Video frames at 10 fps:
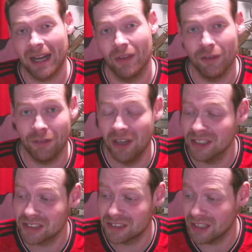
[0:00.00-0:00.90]
on the
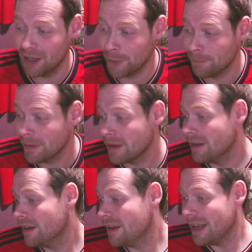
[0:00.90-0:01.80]
first. So,
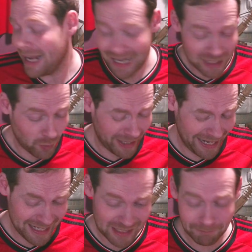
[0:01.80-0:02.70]
it is what it
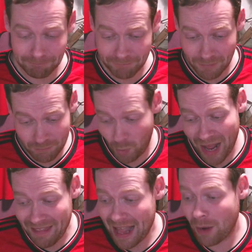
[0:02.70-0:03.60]
is. We are
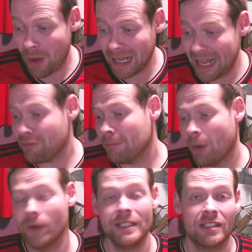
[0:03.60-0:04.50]
now 11
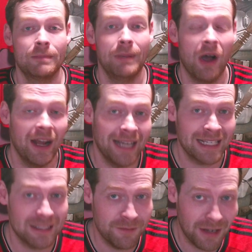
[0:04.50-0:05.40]
points behind
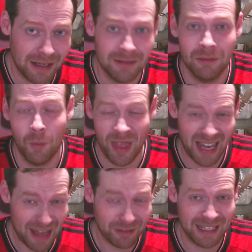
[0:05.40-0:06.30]
Aston Villa with
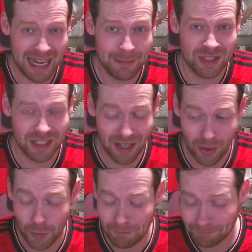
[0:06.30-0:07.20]
11 games to
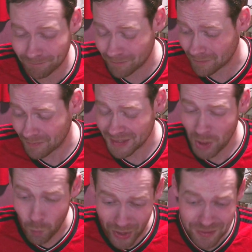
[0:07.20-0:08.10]
go.
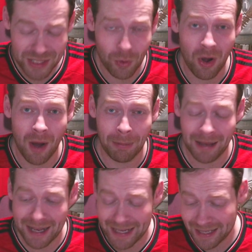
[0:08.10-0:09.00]
We have still got to
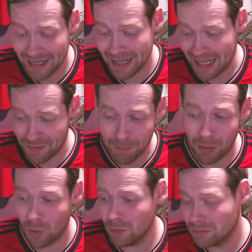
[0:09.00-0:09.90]
play
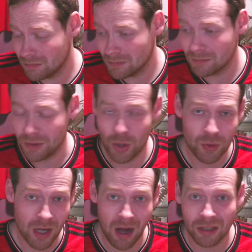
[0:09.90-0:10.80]
Liverpool,
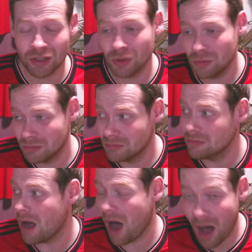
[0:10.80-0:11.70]
Newcastle,
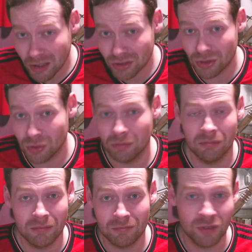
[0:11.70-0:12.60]
Arsenal,
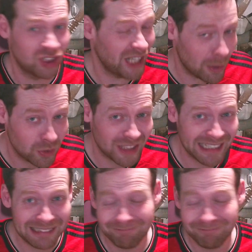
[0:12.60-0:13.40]
Chelsea,